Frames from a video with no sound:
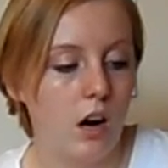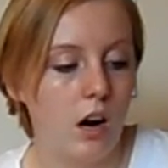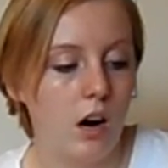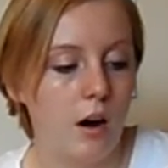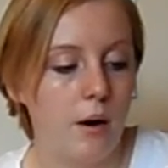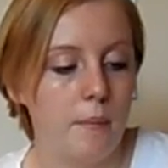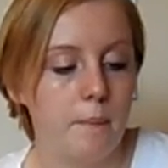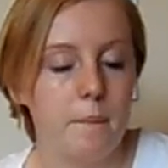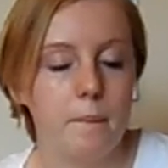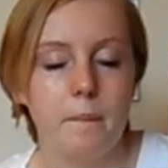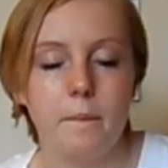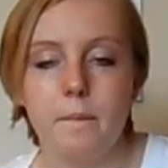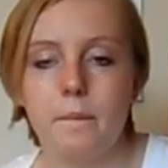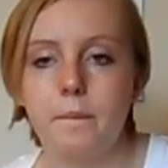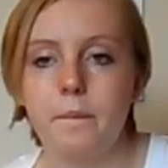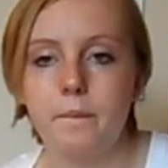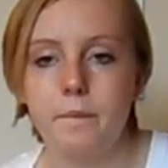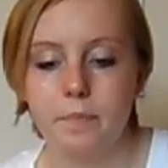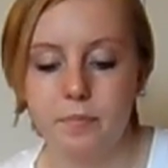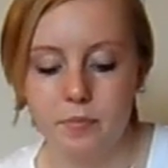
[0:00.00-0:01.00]

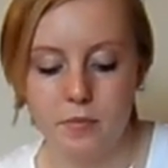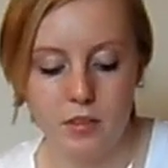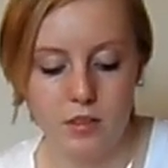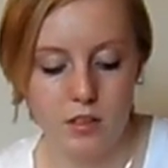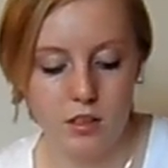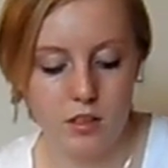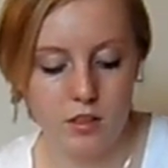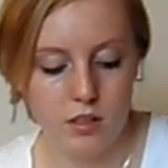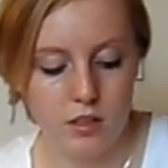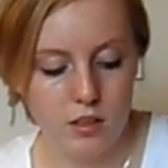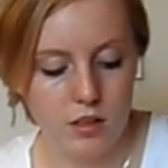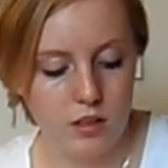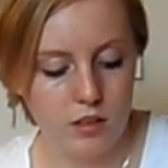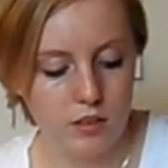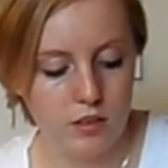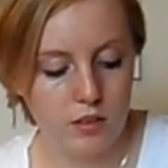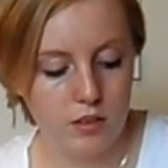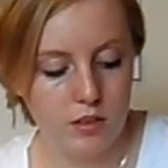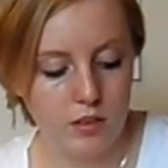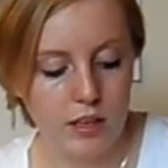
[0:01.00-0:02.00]
I think
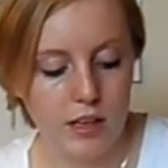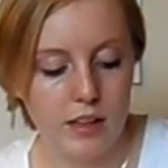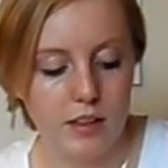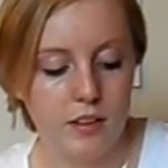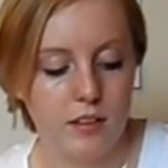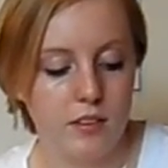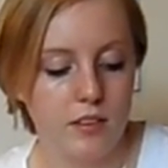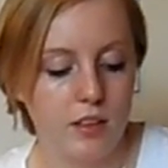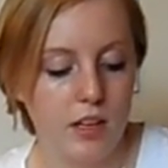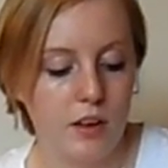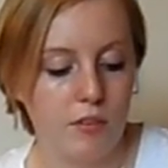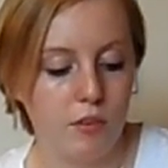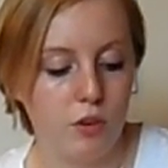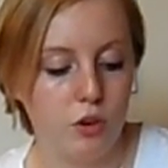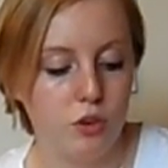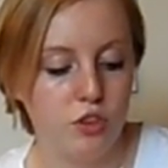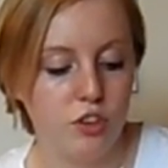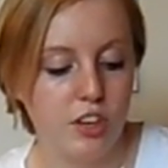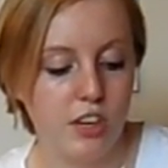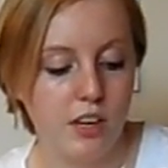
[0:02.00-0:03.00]
this is, yeah, this is
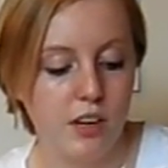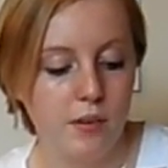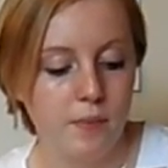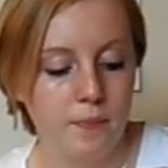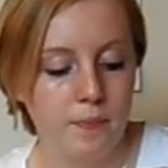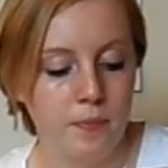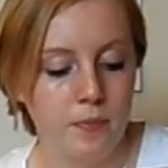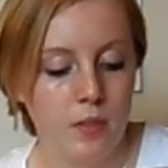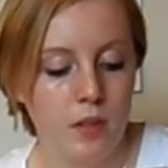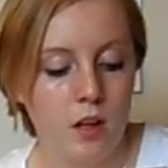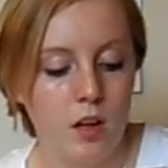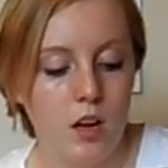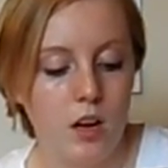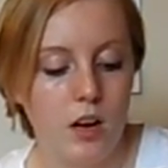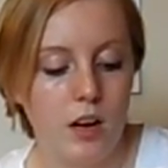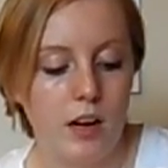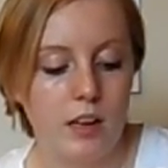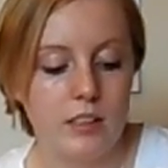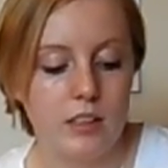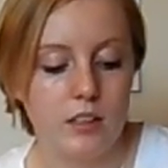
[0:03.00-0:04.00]
Yves
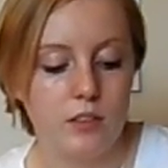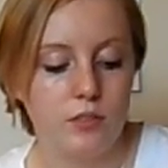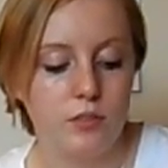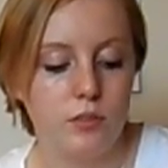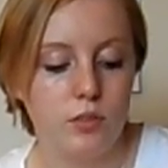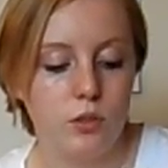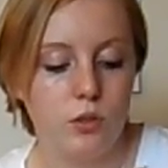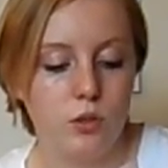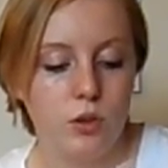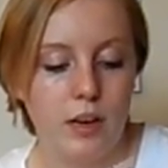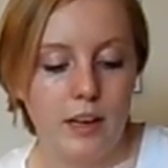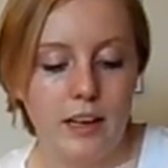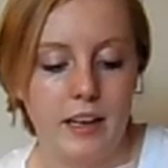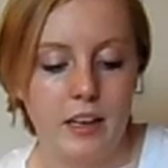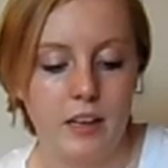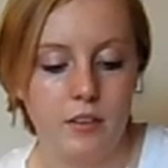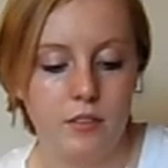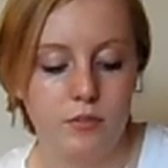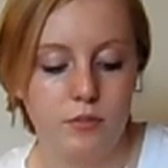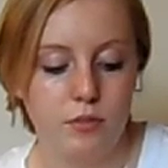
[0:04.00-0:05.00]
Rocher, and it's for
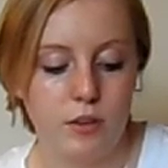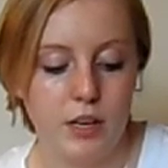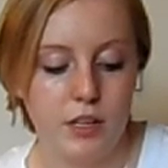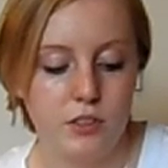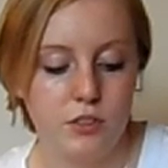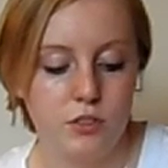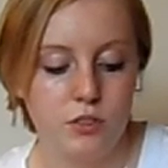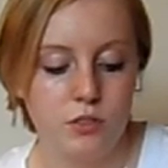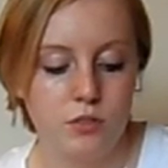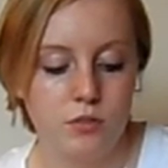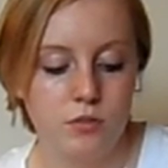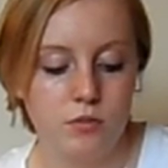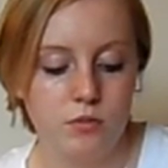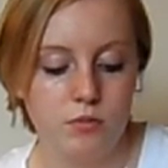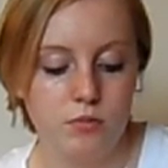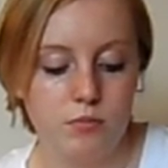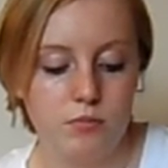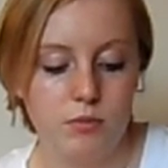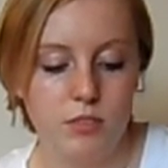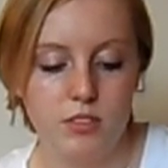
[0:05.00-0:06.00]
a fresh,
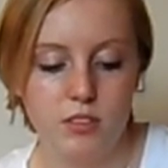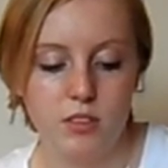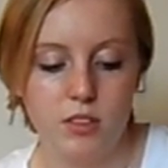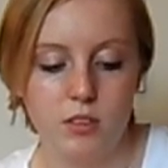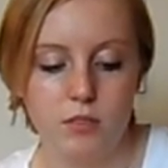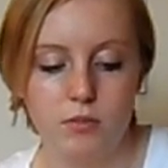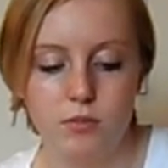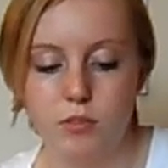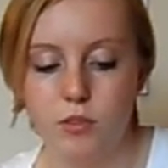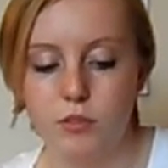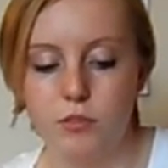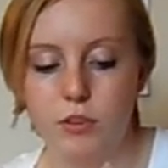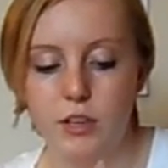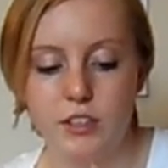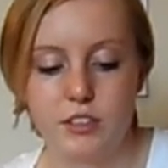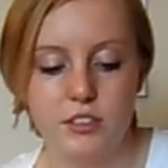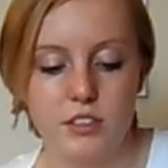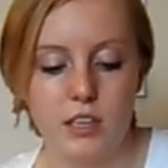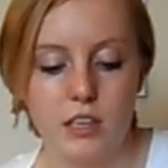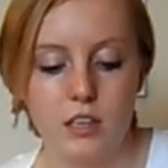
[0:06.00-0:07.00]
for
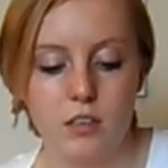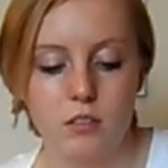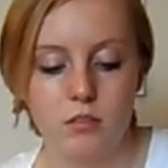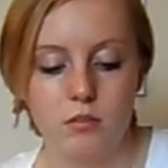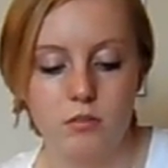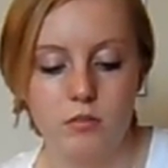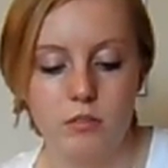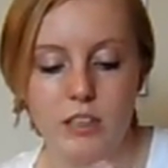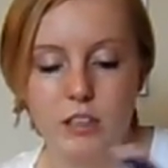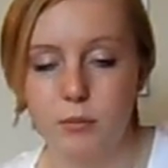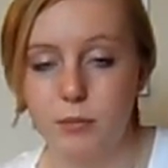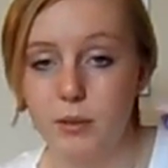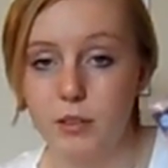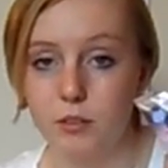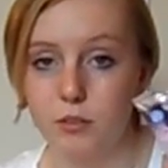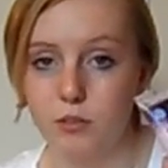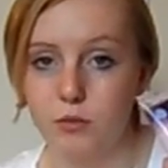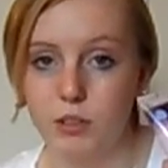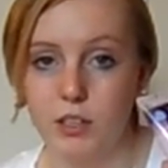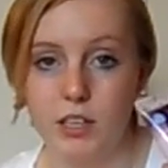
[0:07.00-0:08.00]
fresh skin. It
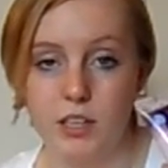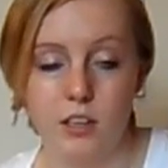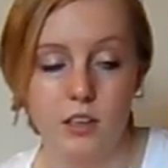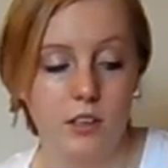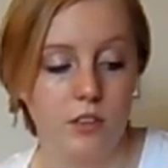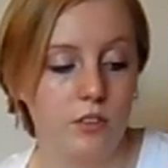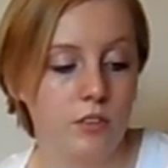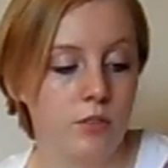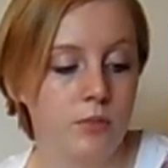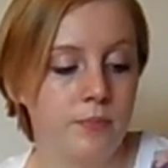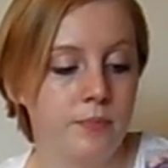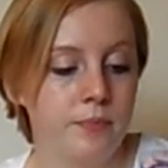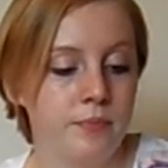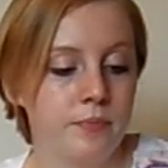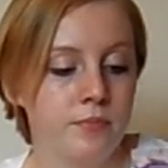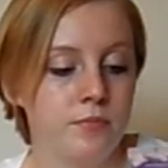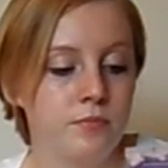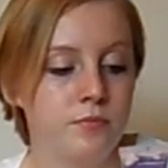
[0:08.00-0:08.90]
smells really nice.